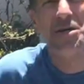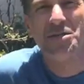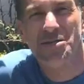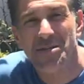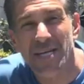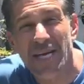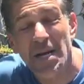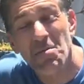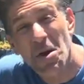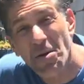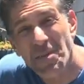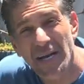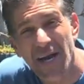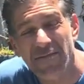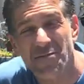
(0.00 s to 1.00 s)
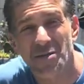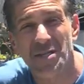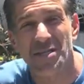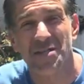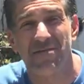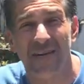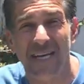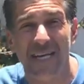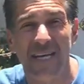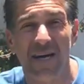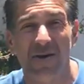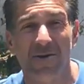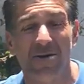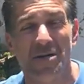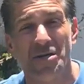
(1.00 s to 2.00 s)
so take a moment after this
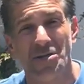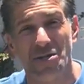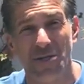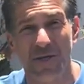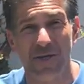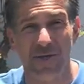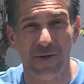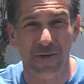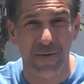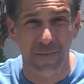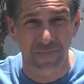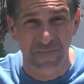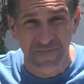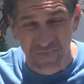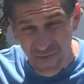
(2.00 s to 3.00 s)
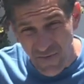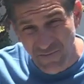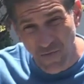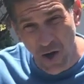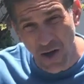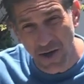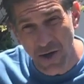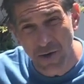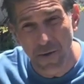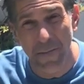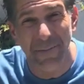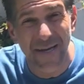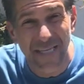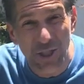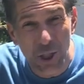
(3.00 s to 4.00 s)
video to follow
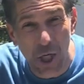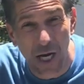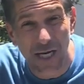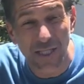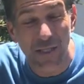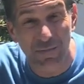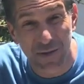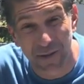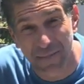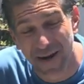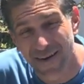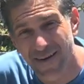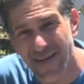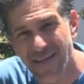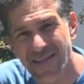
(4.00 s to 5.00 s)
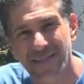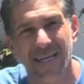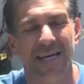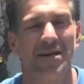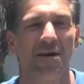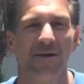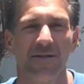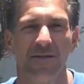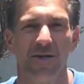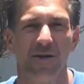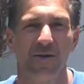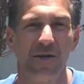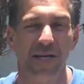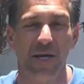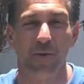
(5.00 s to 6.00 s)
Big John's Plumerias, and
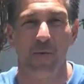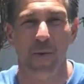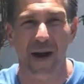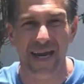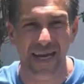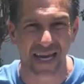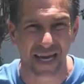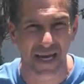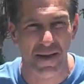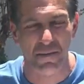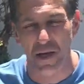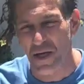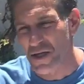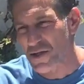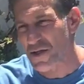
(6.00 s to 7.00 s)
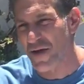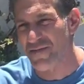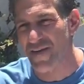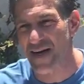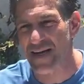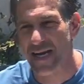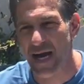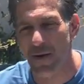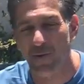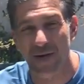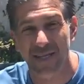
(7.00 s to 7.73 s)
also you can write him to find out